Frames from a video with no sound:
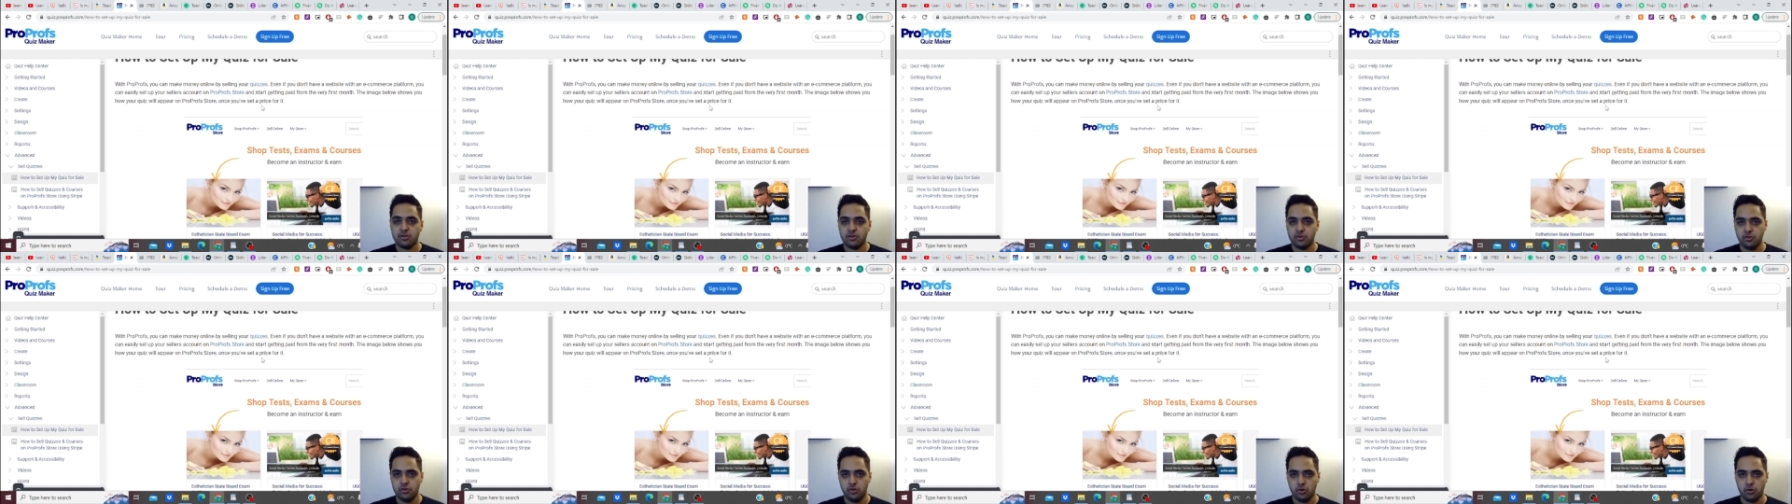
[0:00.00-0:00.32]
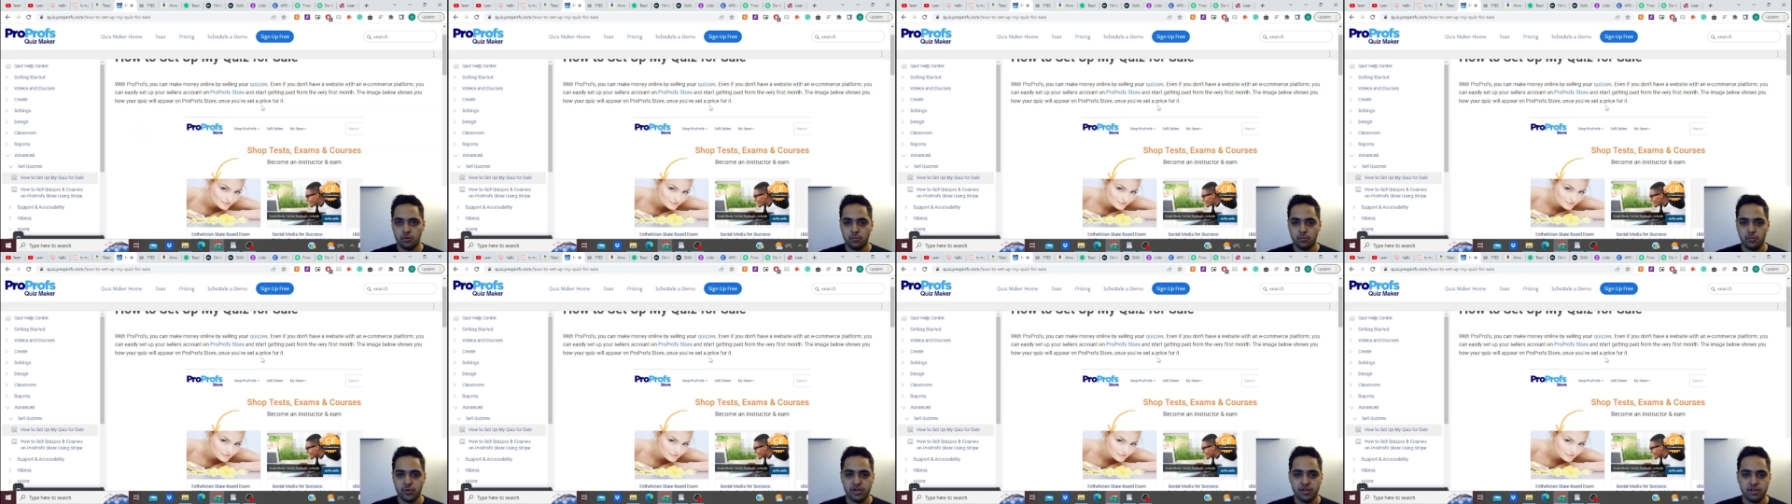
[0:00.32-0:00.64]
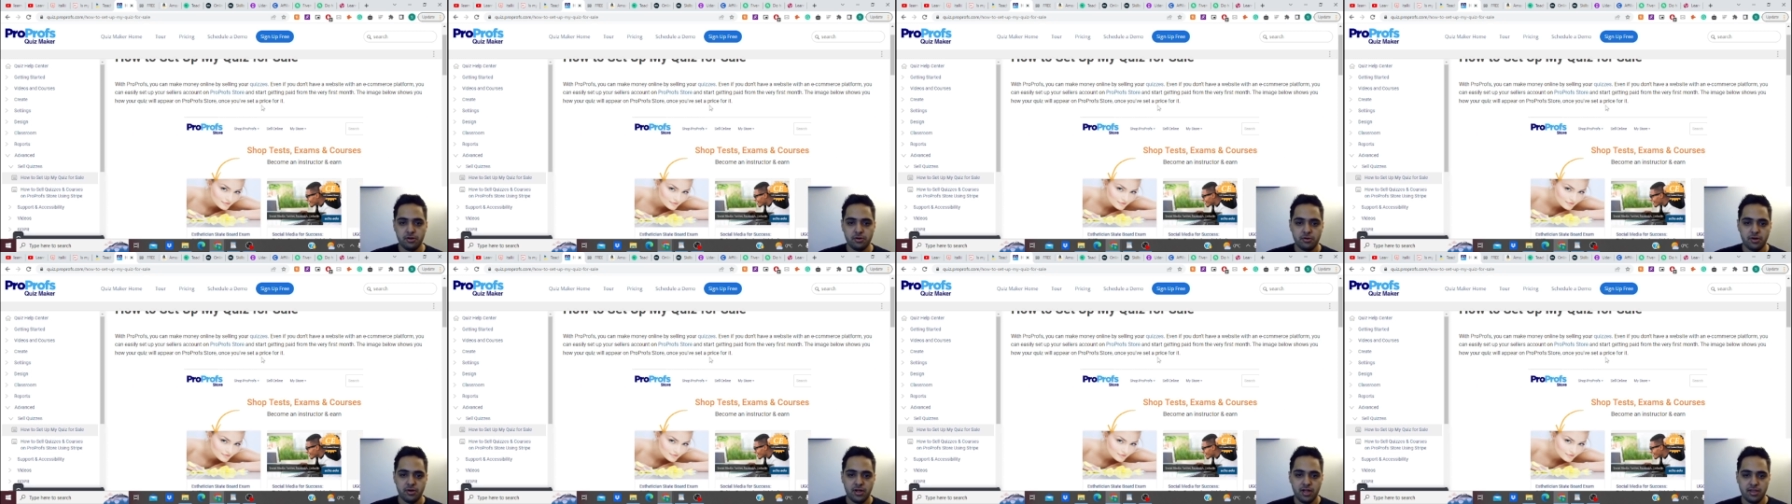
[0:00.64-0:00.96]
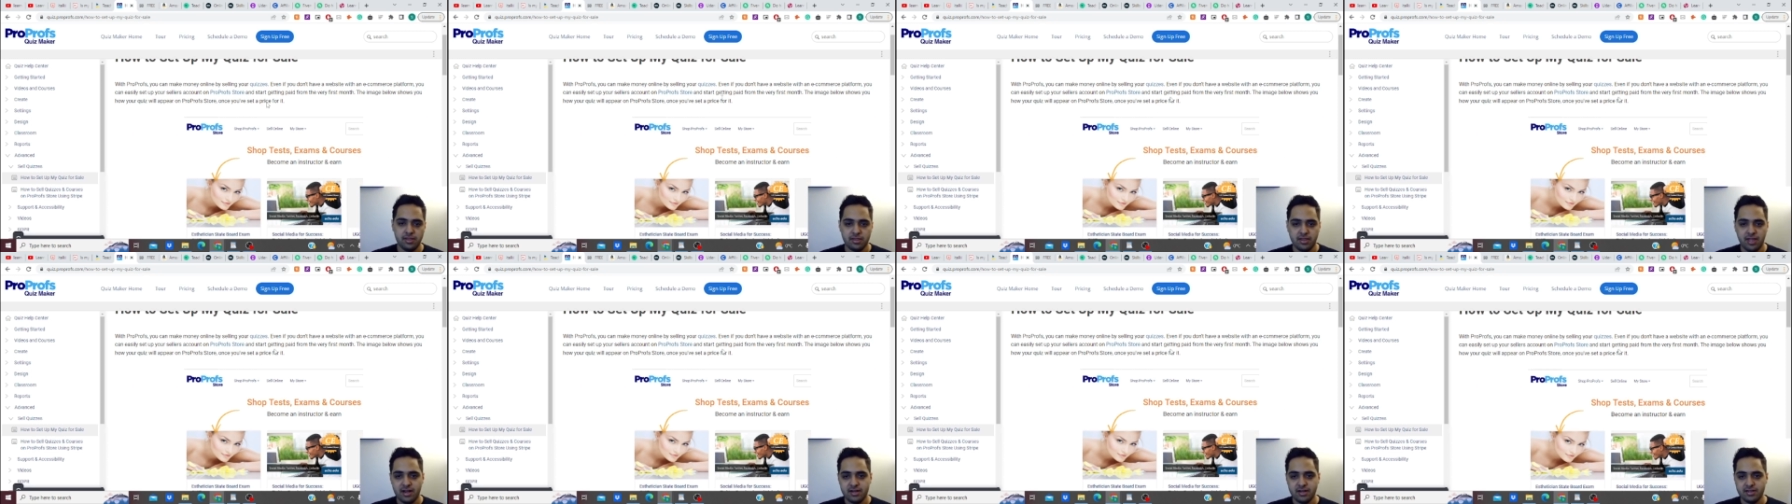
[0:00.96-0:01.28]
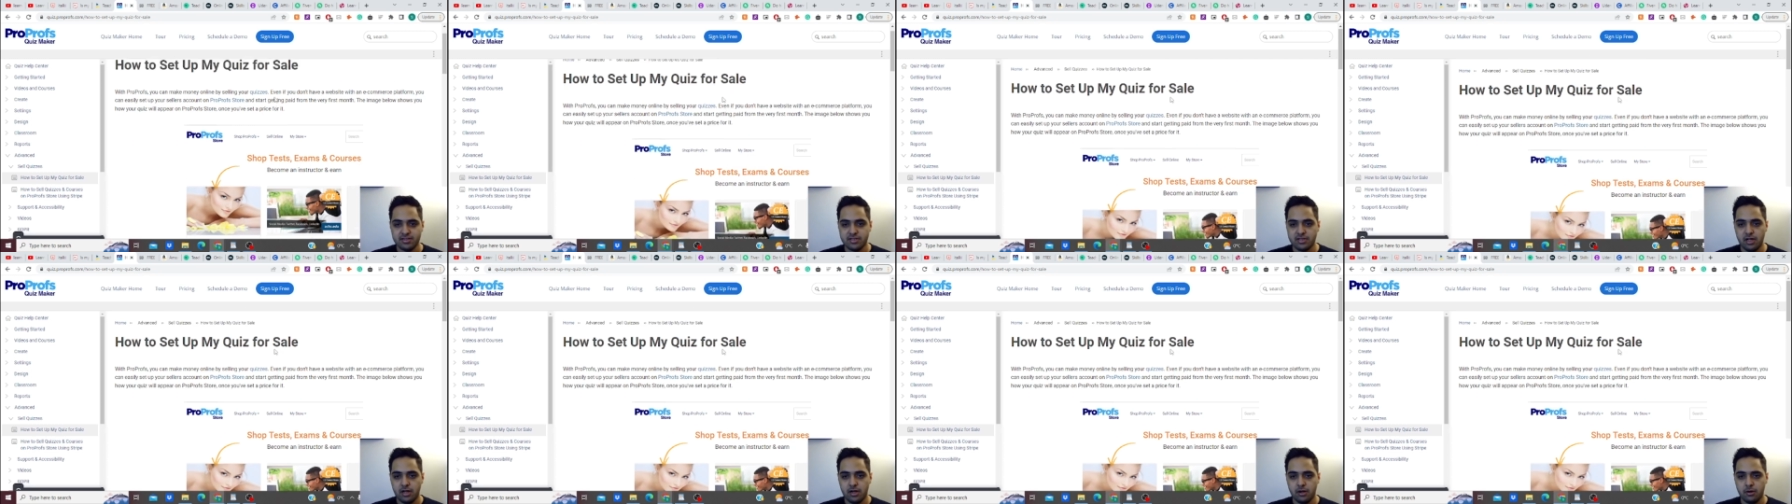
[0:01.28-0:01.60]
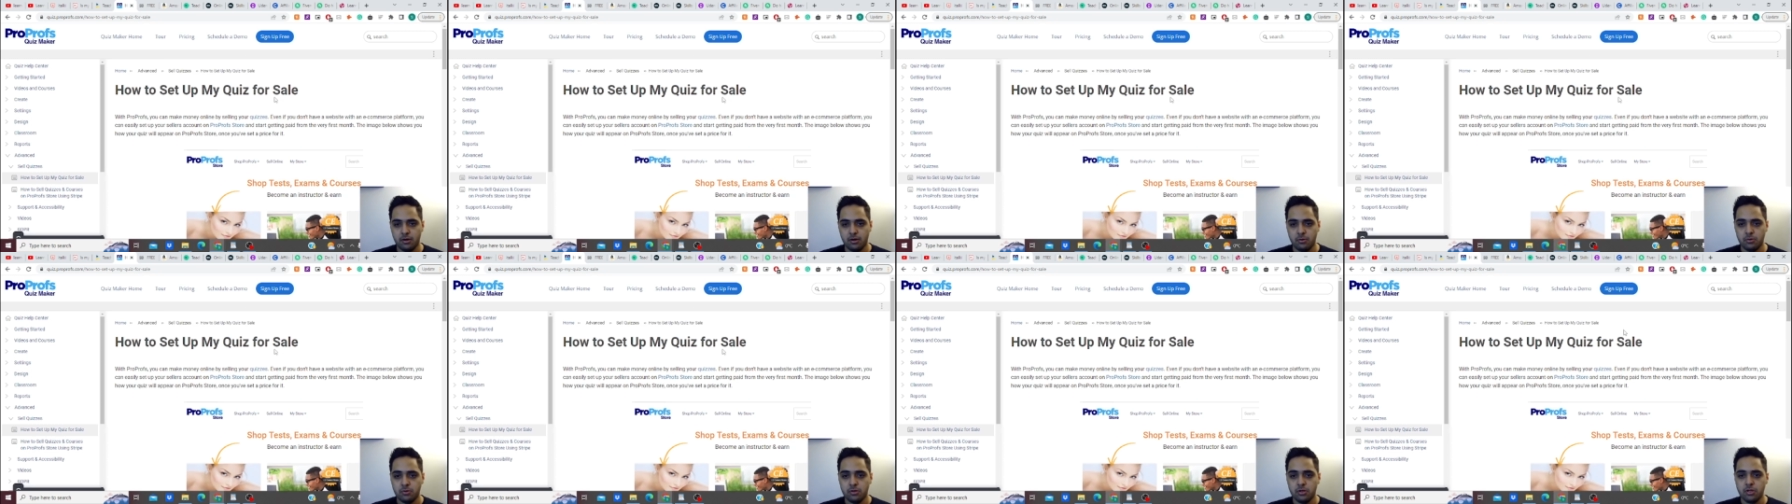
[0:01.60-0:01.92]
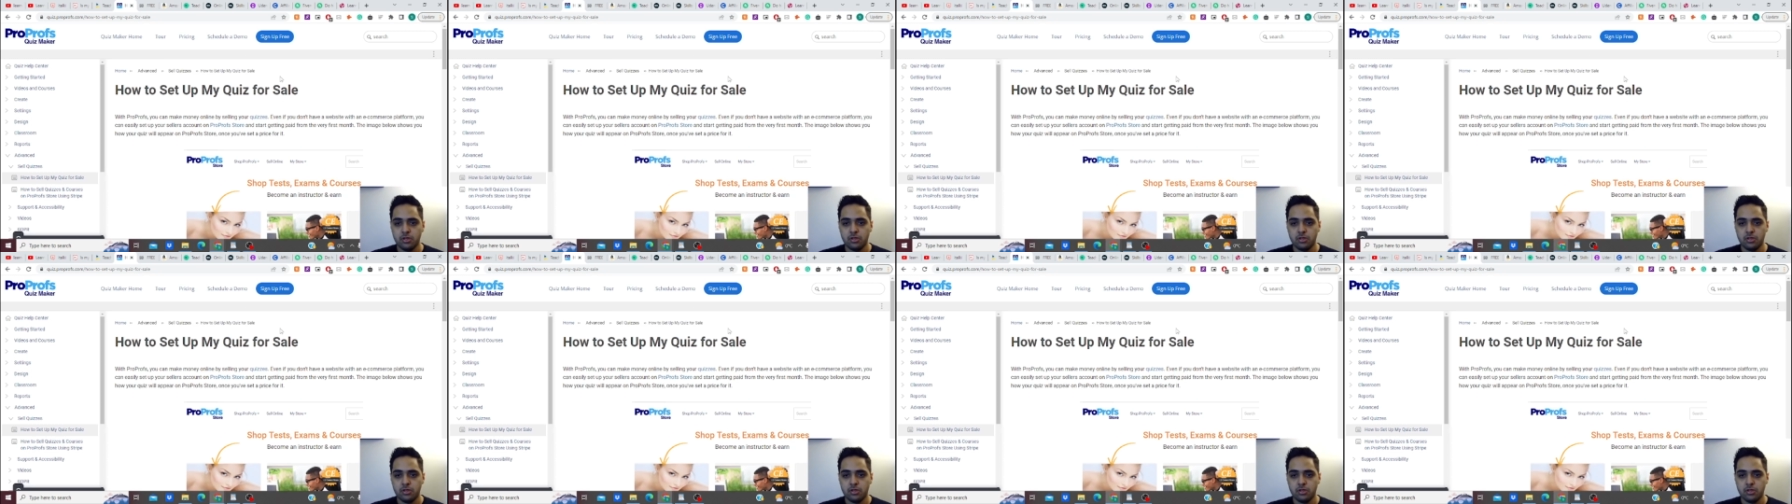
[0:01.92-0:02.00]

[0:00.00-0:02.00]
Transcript: to your video, and that is how